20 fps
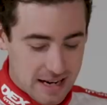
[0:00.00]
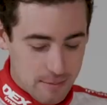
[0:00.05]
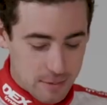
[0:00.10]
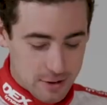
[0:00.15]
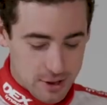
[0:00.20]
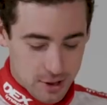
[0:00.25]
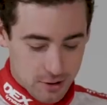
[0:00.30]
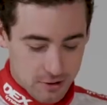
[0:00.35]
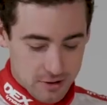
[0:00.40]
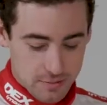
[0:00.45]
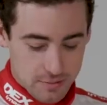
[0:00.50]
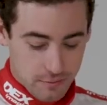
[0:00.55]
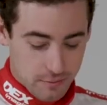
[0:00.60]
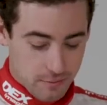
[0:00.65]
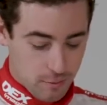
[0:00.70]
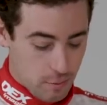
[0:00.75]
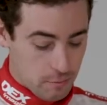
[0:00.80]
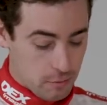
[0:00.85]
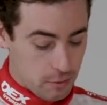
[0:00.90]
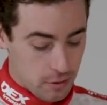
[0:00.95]
Name a circus
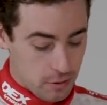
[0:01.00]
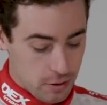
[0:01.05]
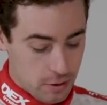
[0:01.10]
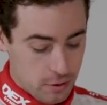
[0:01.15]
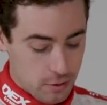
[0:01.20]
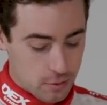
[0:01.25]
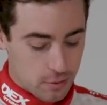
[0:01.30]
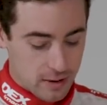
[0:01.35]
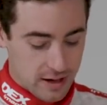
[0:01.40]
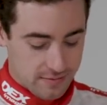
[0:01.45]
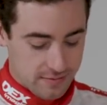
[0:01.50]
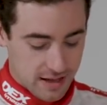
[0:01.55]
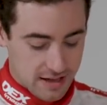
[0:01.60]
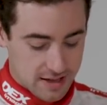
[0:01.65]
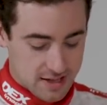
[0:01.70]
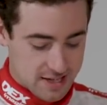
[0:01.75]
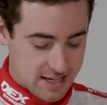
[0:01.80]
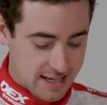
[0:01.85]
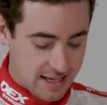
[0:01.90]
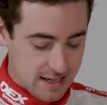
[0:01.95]
performer who, if they
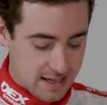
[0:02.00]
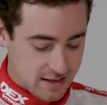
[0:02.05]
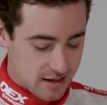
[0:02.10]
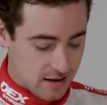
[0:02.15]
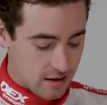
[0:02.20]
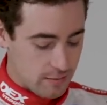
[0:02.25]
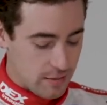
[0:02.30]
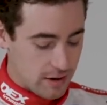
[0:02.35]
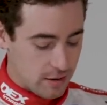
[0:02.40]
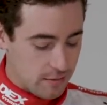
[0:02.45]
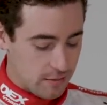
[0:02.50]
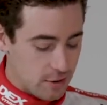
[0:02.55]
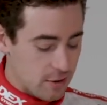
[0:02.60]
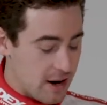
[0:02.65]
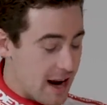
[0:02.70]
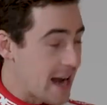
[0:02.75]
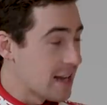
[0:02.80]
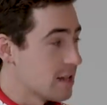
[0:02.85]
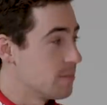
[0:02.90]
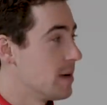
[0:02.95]
sneezed in the middle of their
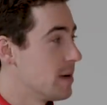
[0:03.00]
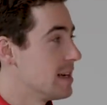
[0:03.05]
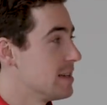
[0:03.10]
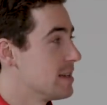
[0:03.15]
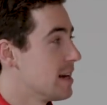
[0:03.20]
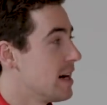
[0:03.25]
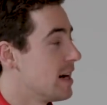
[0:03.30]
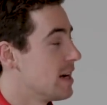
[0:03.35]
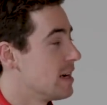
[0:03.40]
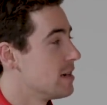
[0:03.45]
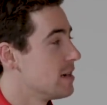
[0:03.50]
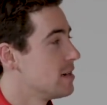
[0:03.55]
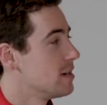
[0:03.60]
act, might die